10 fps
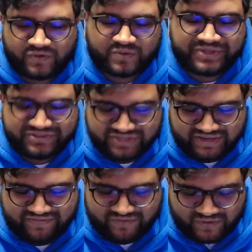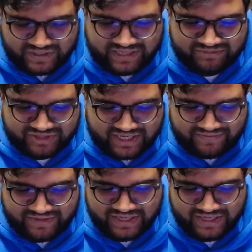weeks left, 4 games left.